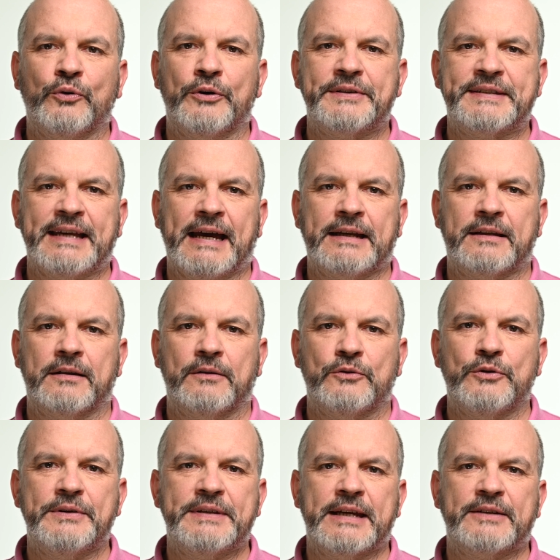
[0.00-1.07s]
to a set
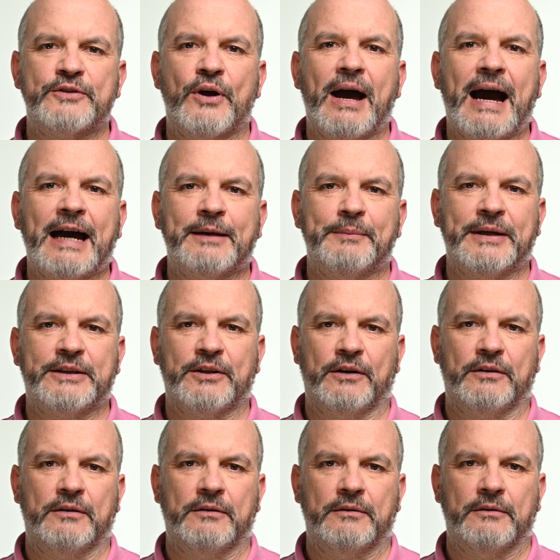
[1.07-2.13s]
using the add
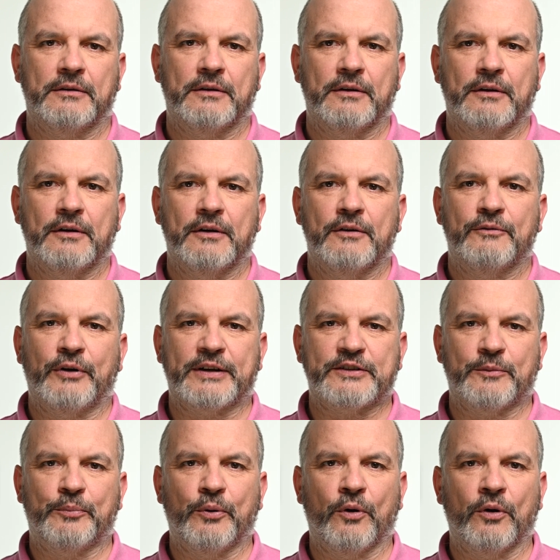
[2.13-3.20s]
method. For
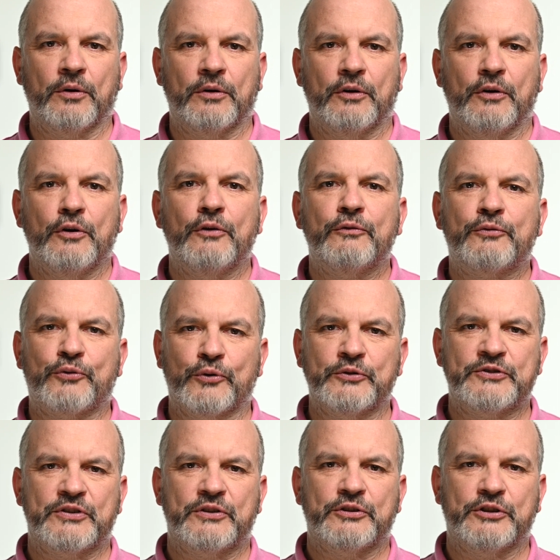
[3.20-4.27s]
example,
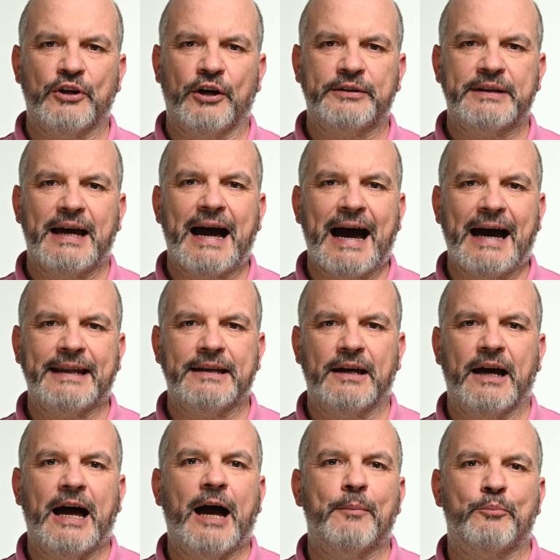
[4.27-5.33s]

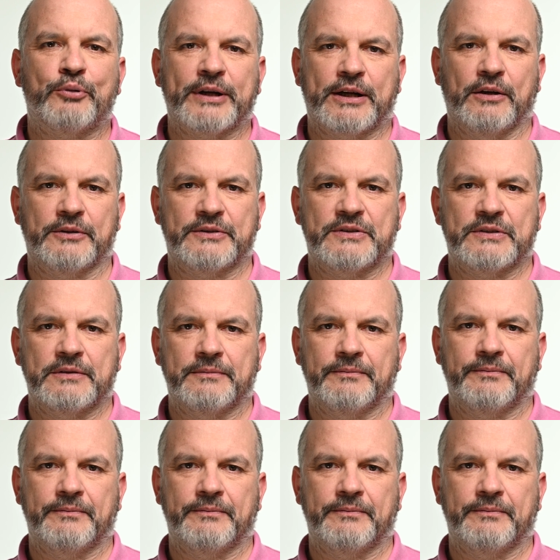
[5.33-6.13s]
fruits.add_apricots.